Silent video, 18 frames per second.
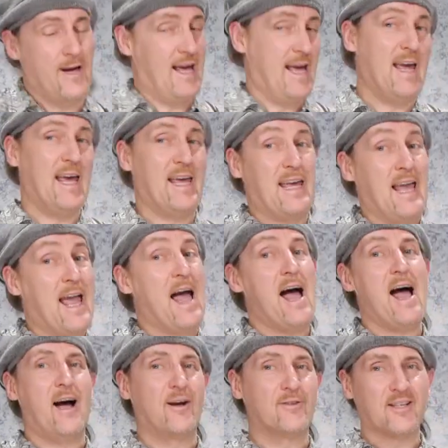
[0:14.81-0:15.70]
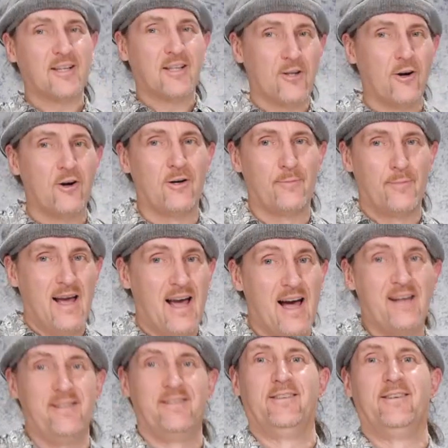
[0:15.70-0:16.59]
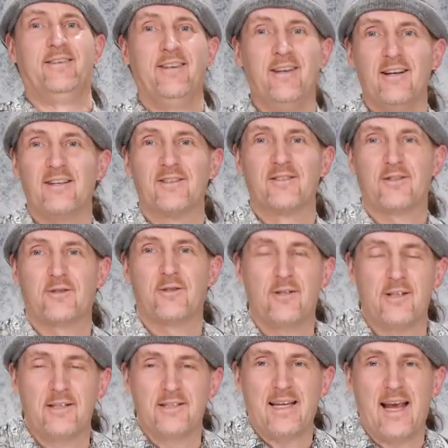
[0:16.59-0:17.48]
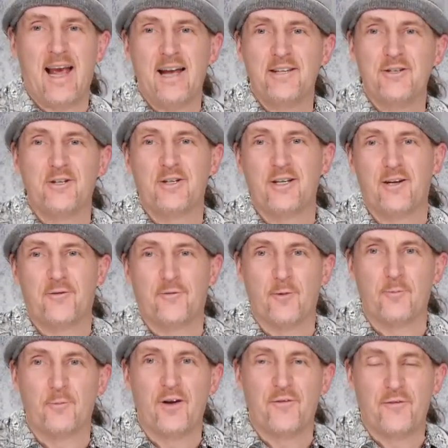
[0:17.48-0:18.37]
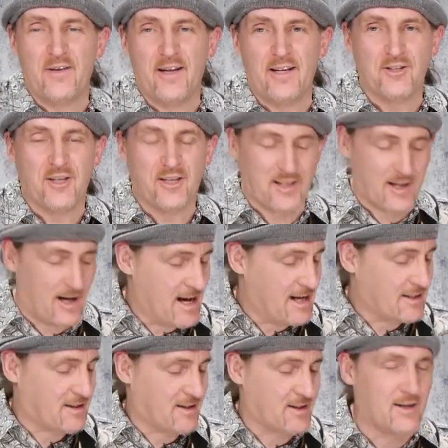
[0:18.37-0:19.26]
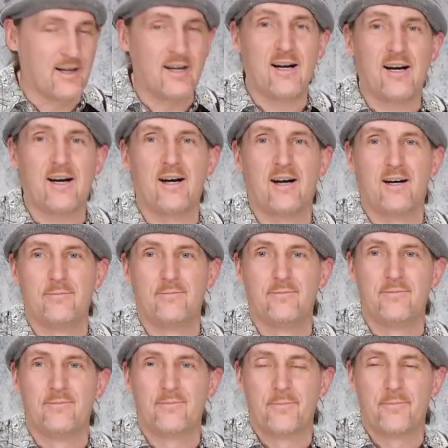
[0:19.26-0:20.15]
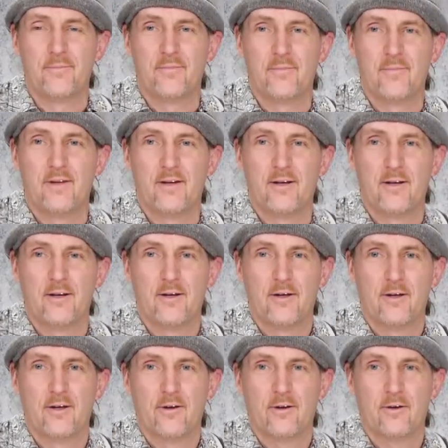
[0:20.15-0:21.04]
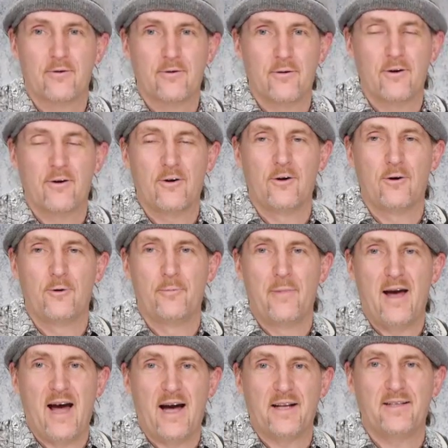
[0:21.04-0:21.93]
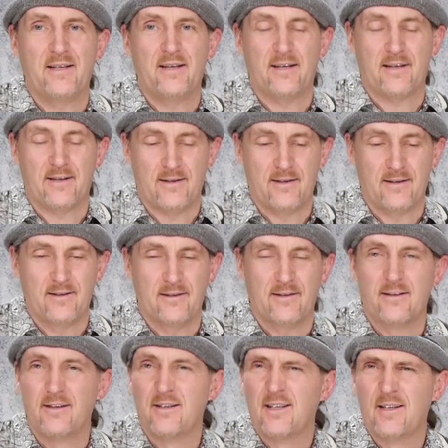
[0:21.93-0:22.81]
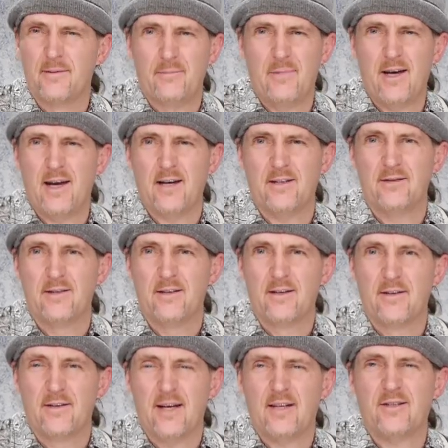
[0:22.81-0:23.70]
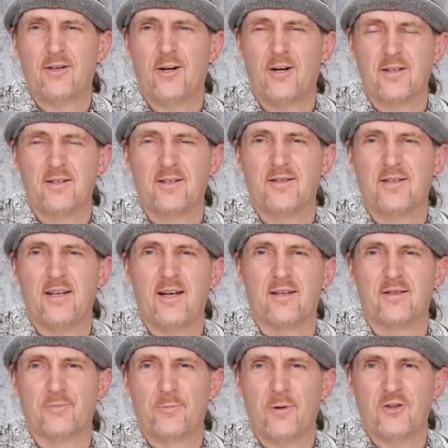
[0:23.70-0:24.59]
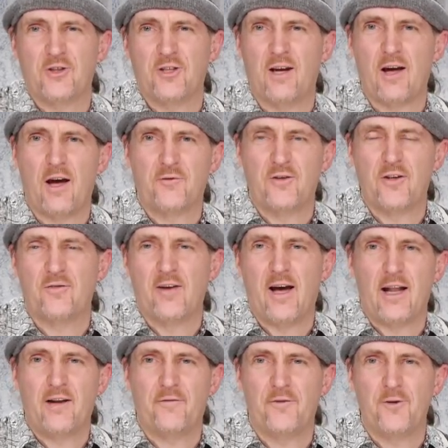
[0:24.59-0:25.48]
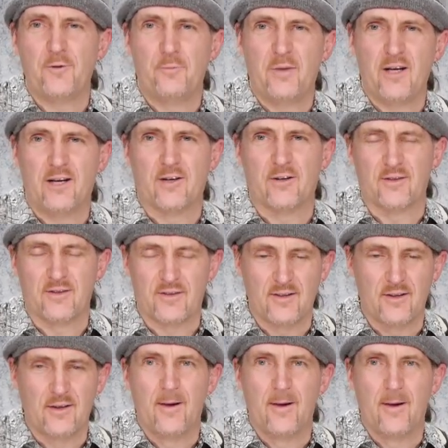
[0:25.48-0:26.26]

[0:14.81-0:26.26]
Hey, yeah, how's it going, man? It's Colin Daniel here from riffninja.com. Chromatic. Man, that's hard to say, especially after you've had a few beers.